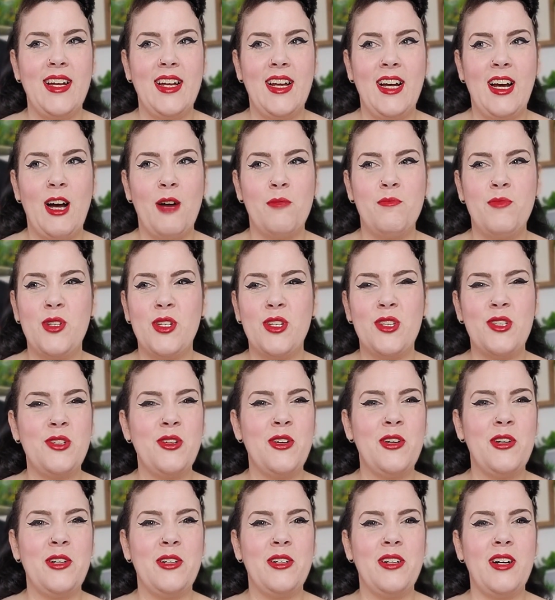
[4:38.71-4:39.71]
I'm just
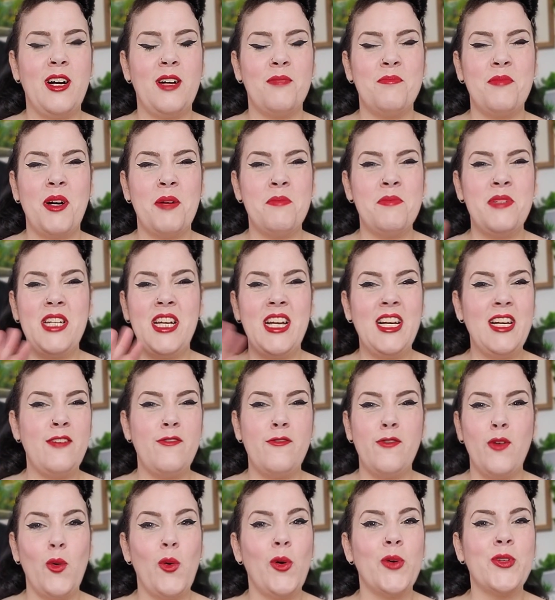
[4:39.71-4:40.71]
not. I'm nearly
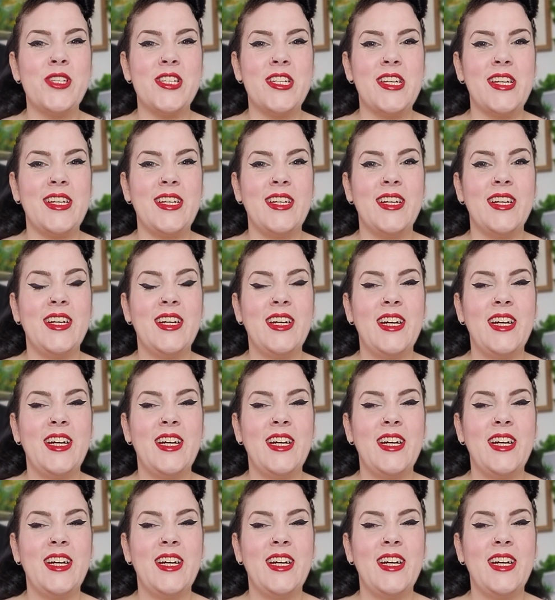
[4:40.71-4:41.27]
40.